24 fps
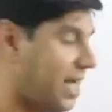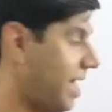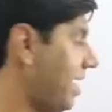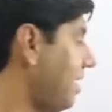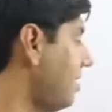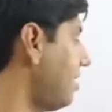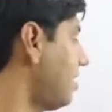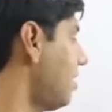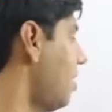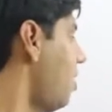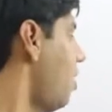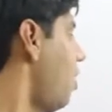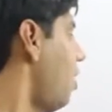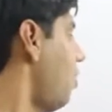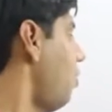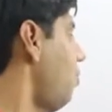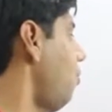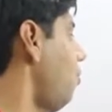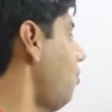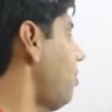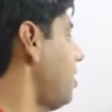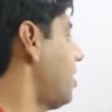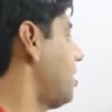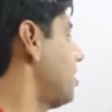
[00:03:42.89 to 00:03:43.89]
case?
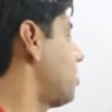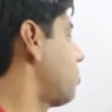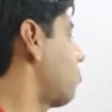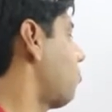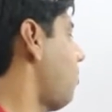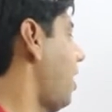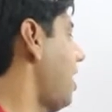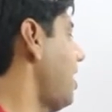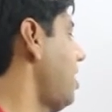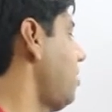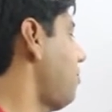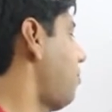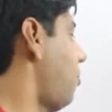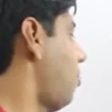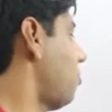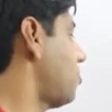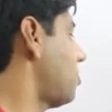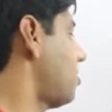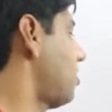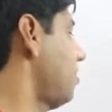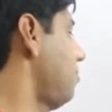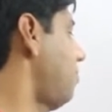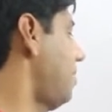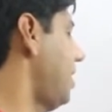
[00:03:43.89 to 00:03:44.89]
No, it is quite
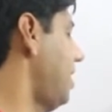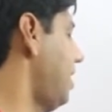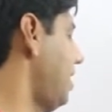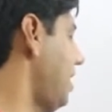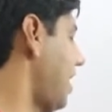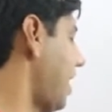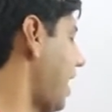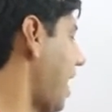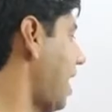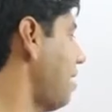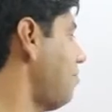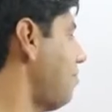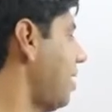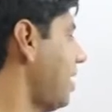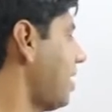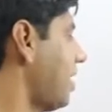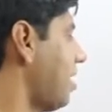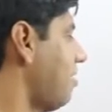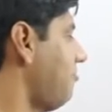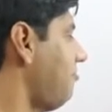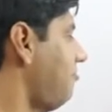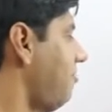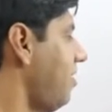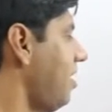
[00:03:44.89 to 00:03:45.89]
possible that I might
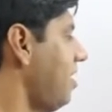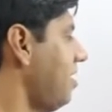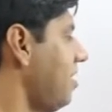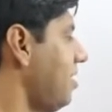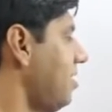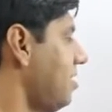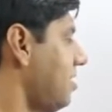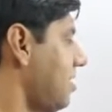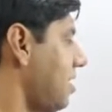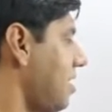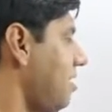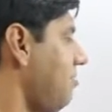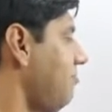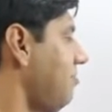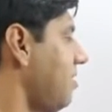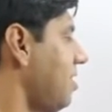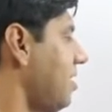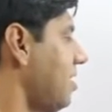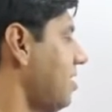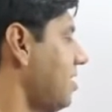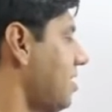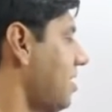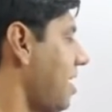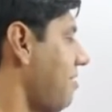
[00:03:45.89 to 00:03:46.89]
have filled this in
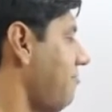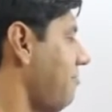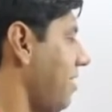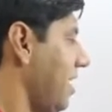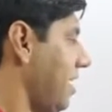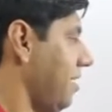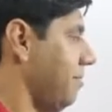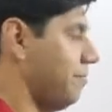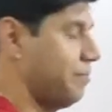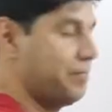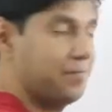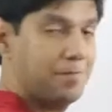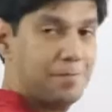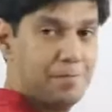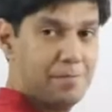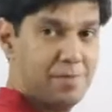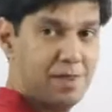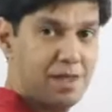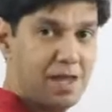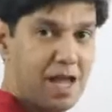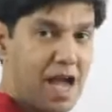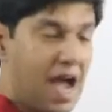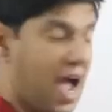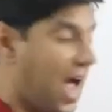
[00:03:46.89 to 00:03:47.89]
with a 7.
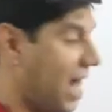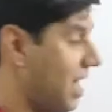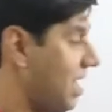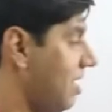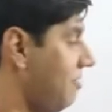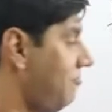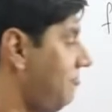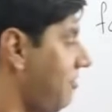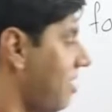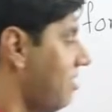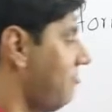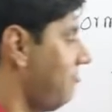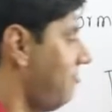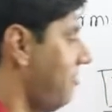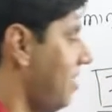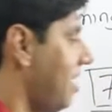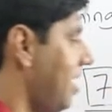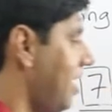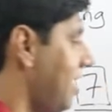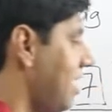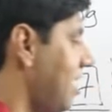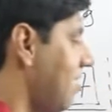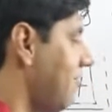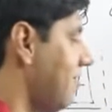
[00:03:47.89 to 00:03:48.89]
And if I
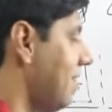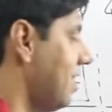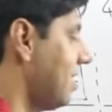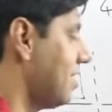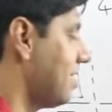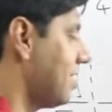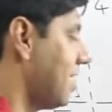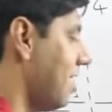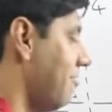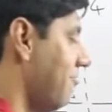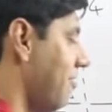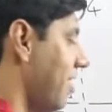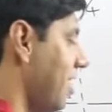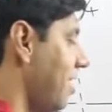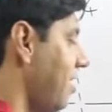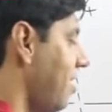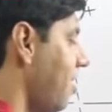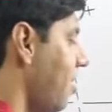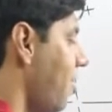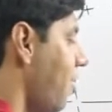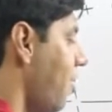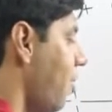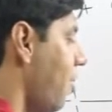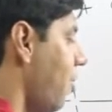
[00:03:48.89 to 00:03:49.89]
fill in with a
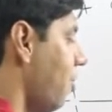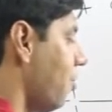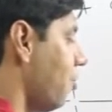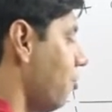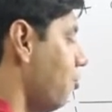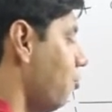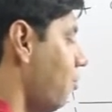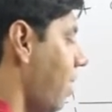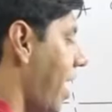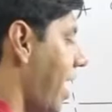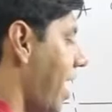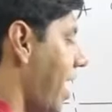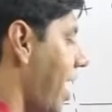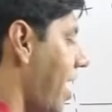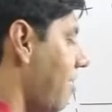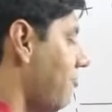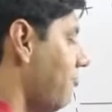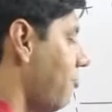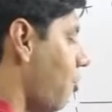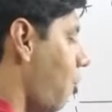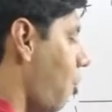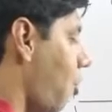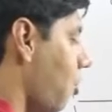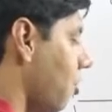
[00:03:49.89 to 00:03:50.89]
7, do I
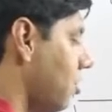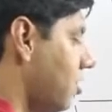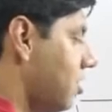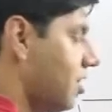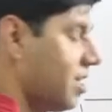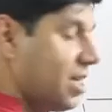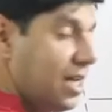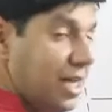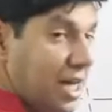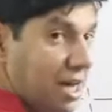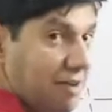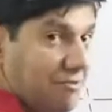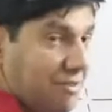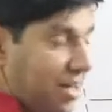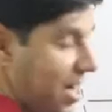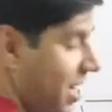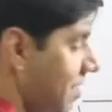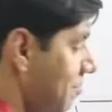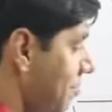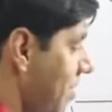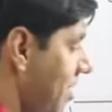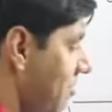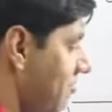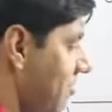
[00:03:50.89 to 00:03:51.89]
have all 3
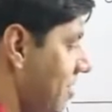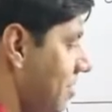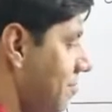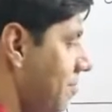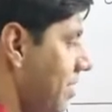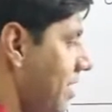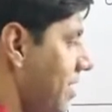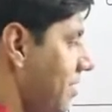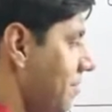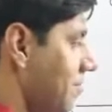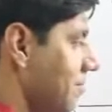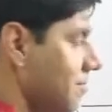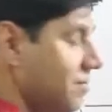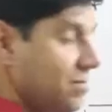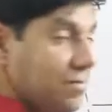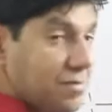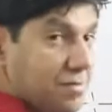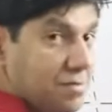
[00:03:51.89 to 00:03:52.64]
available with me?